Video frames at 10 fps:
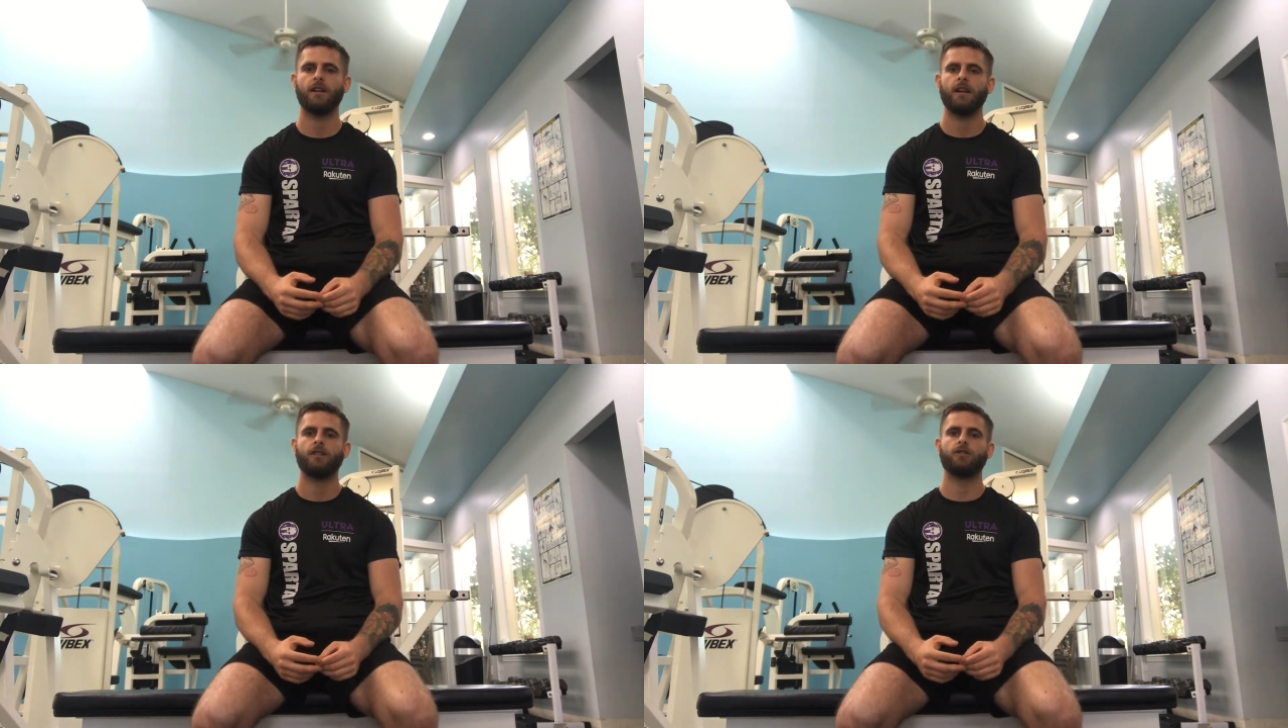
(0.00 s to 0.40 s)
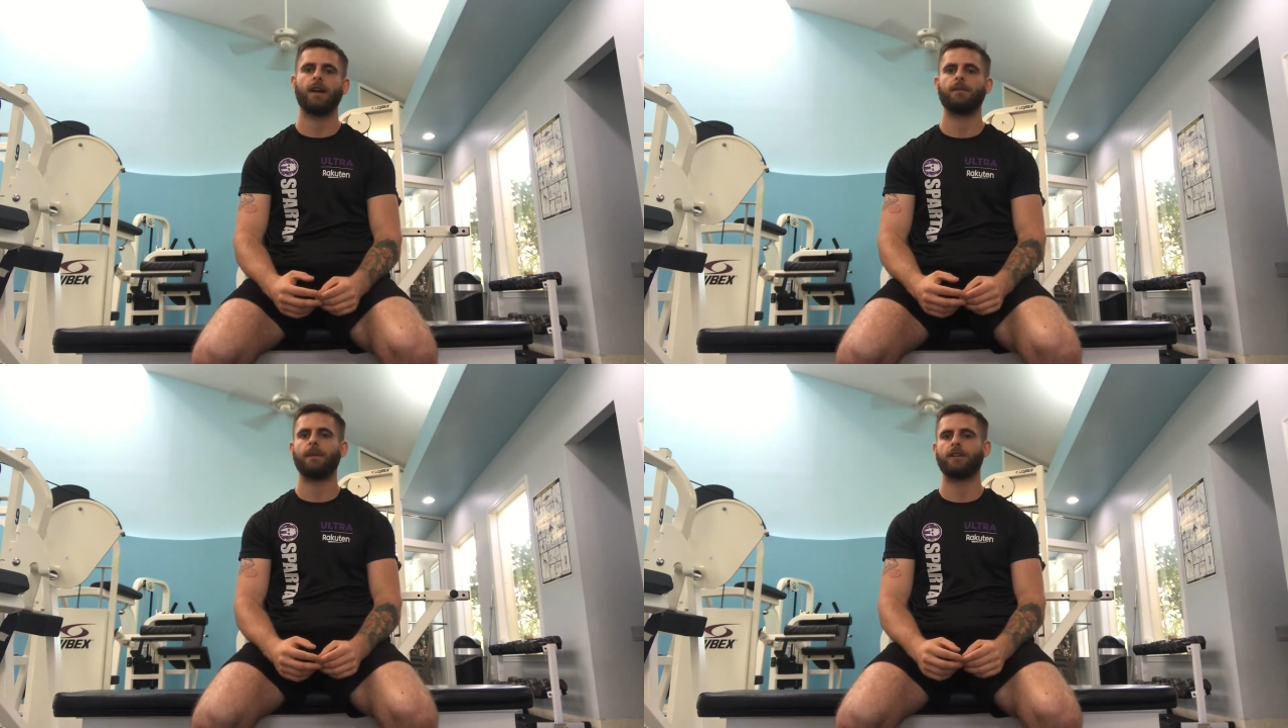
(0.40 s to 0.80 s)
try to
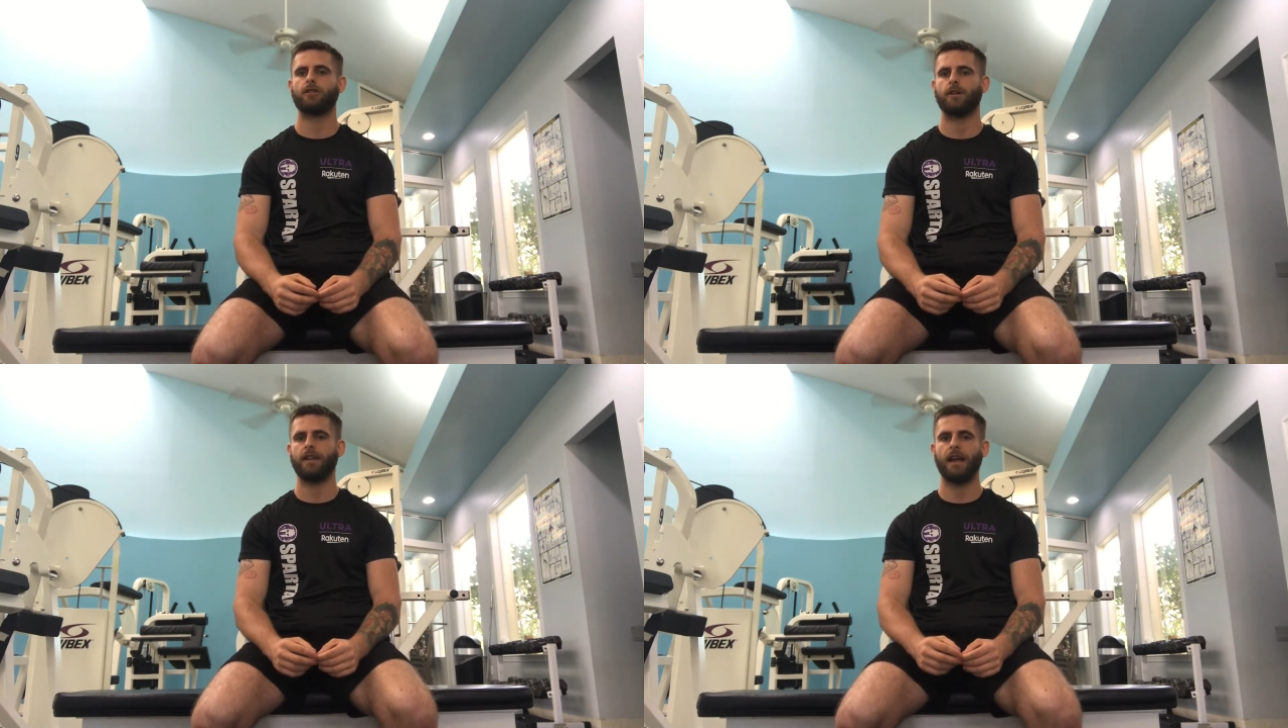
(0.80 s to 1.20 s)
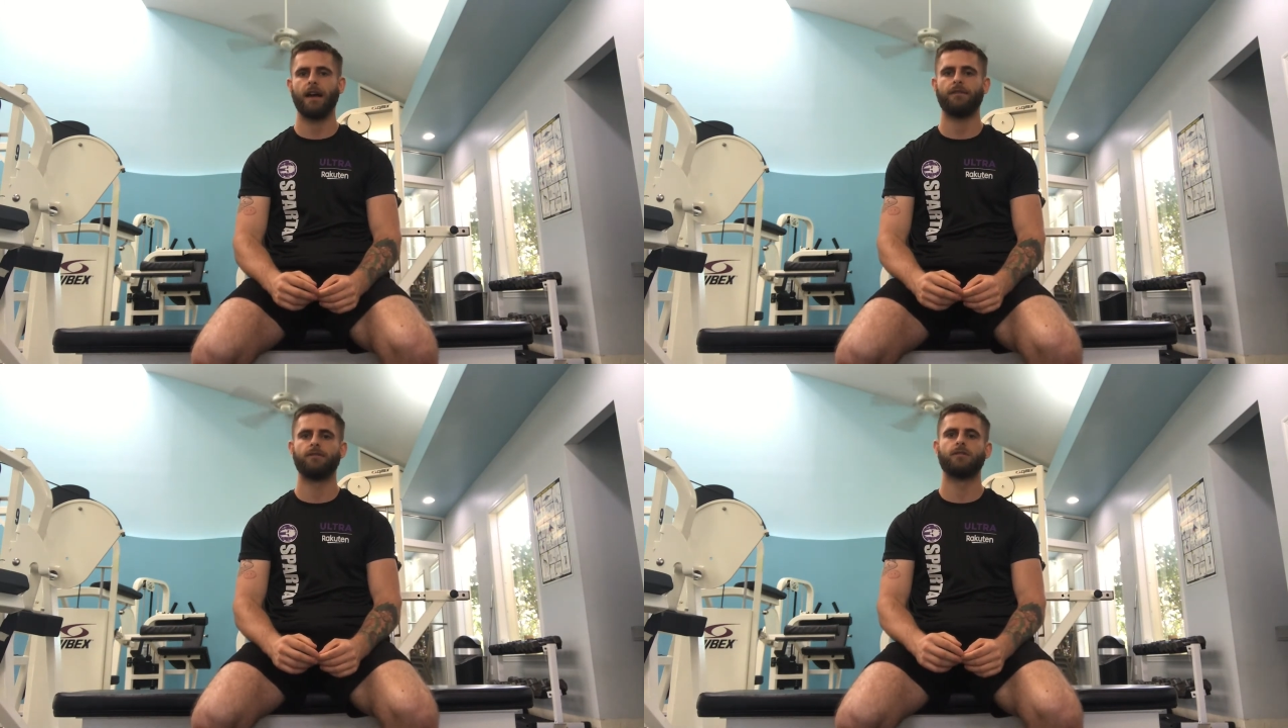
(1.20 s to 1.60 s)
make sure they have
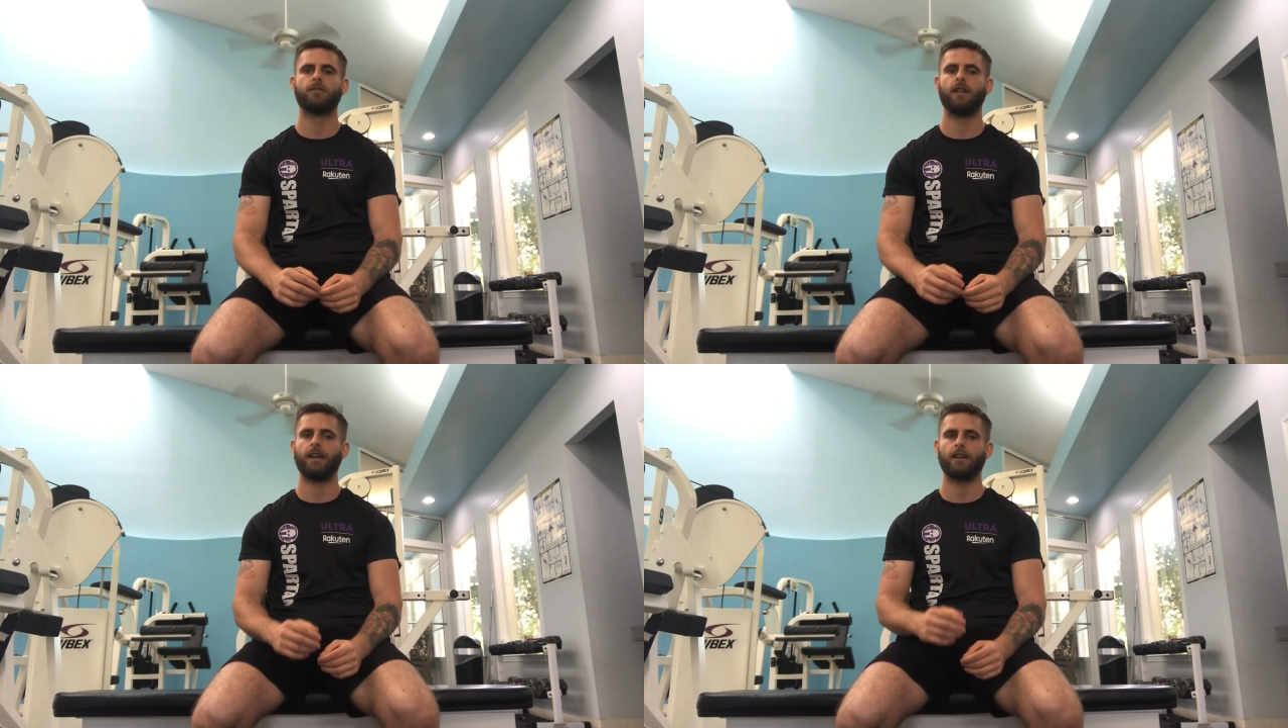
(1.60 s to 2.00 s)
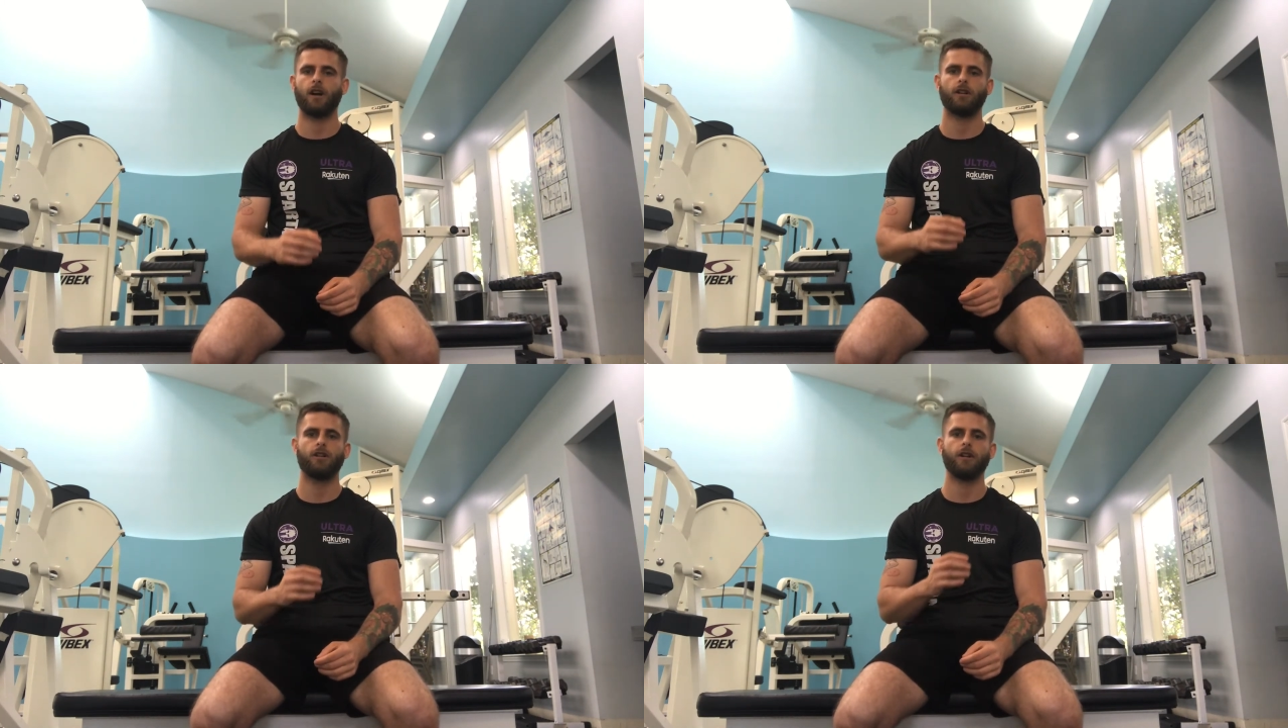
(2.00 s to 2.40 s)
like a
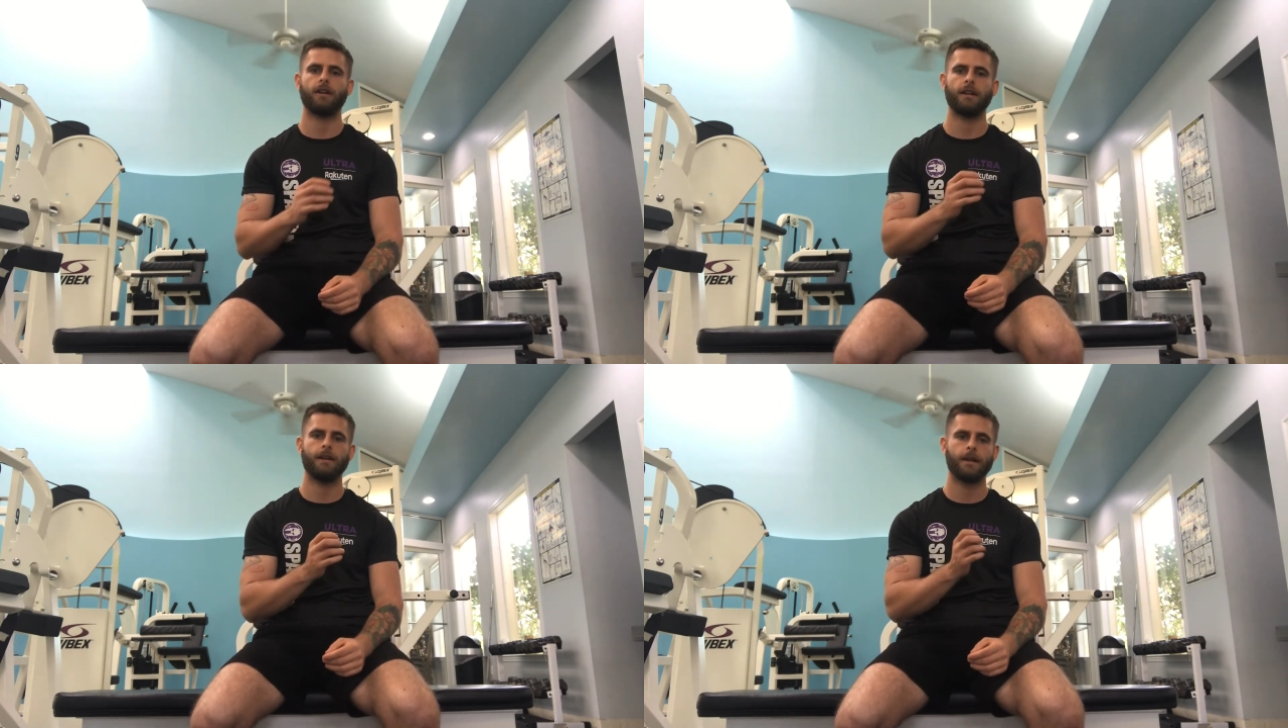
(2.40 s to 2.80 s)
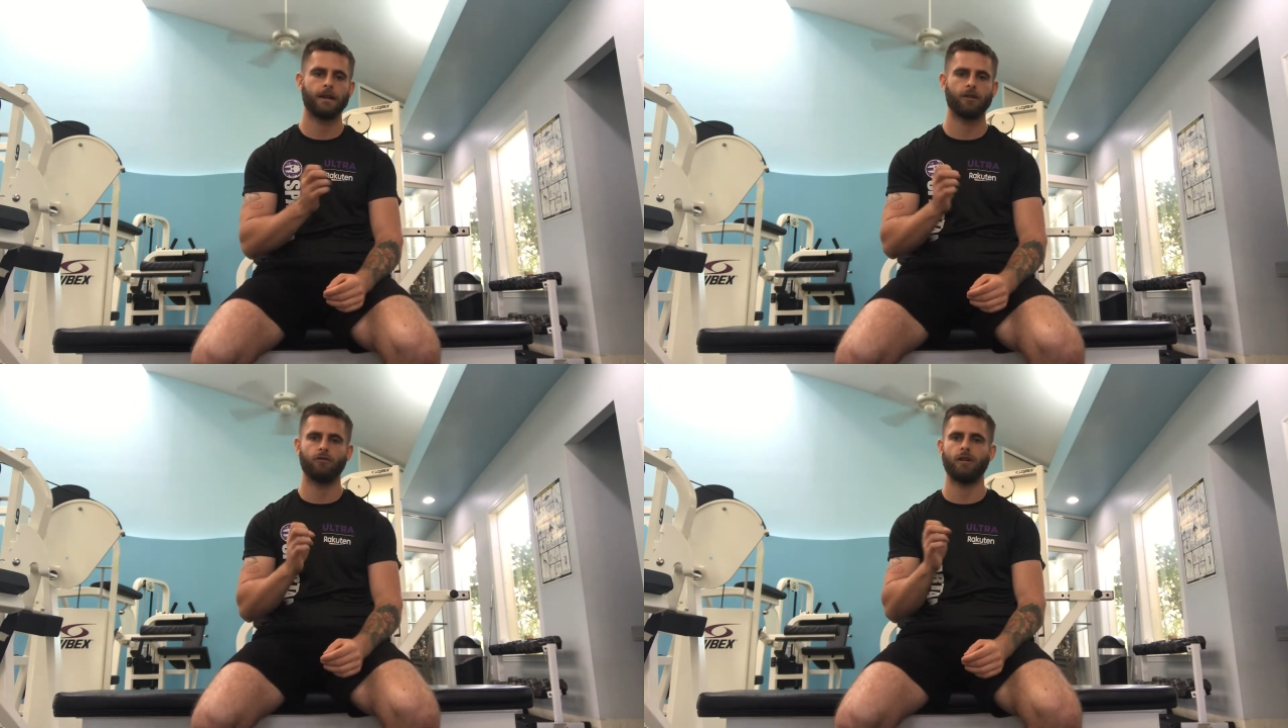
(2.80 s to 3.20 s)
good
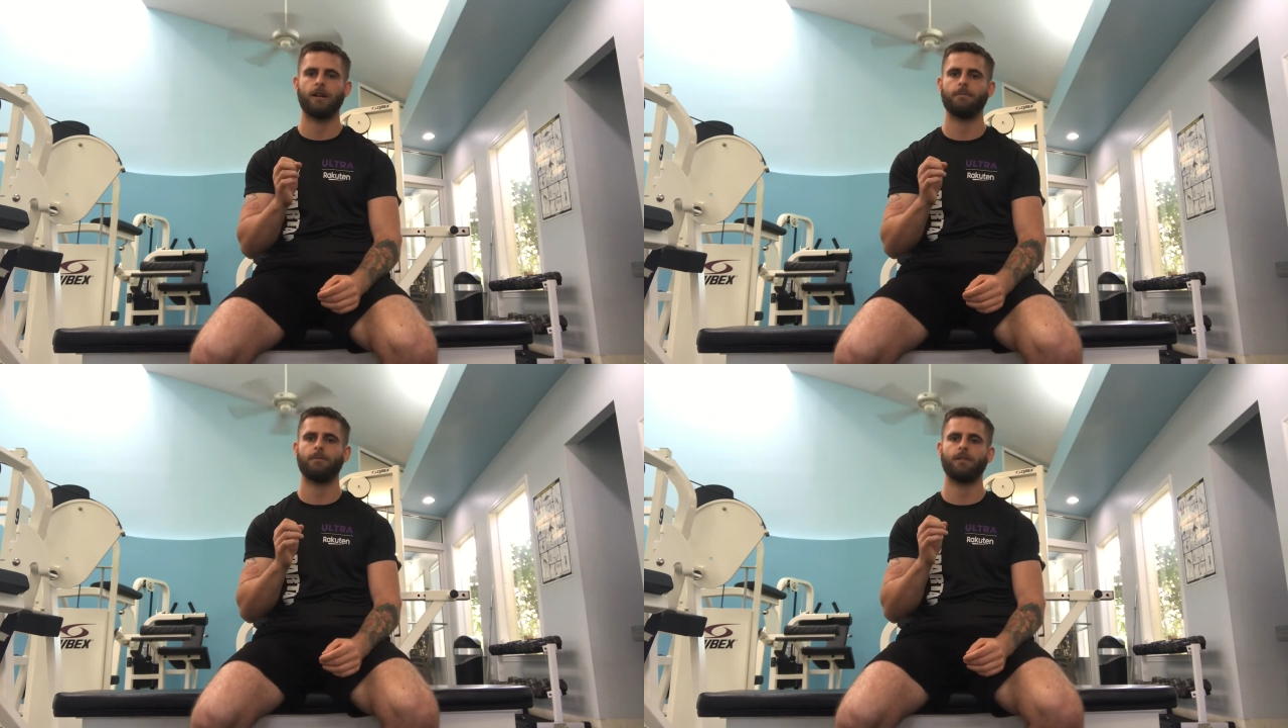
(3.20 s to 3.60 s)
grip,